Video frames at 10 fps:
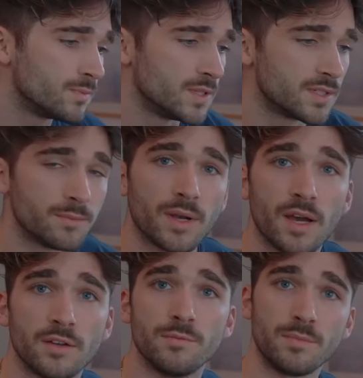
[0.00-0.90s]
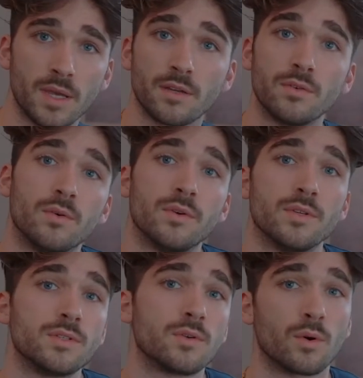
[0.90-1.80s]
be some kind of pink
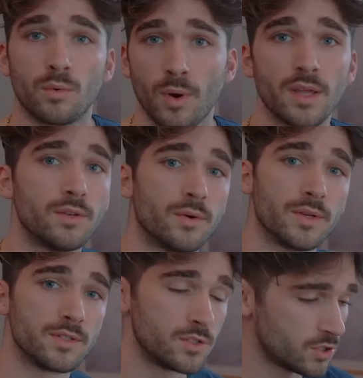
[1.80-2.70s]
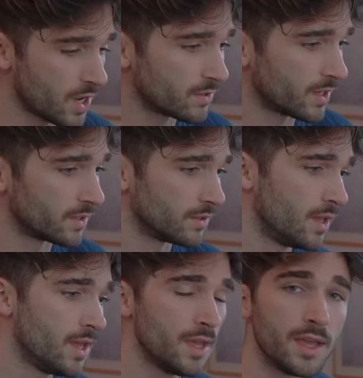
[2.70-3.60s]
noise or white noise generator.
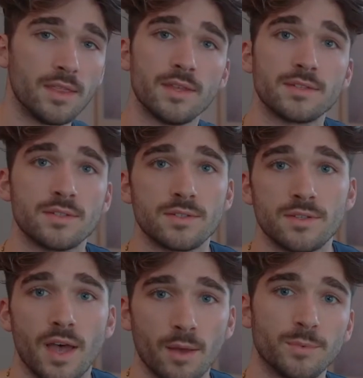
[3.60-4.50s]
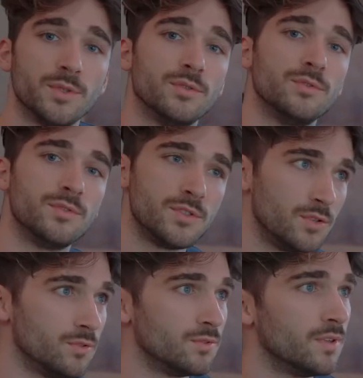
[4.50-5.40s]
And this is to help you
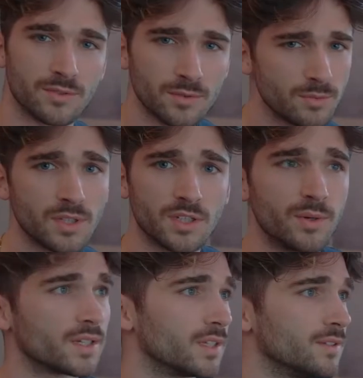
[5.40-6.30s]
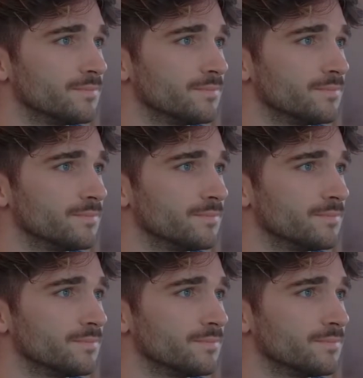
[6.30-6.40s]
tune really quickly.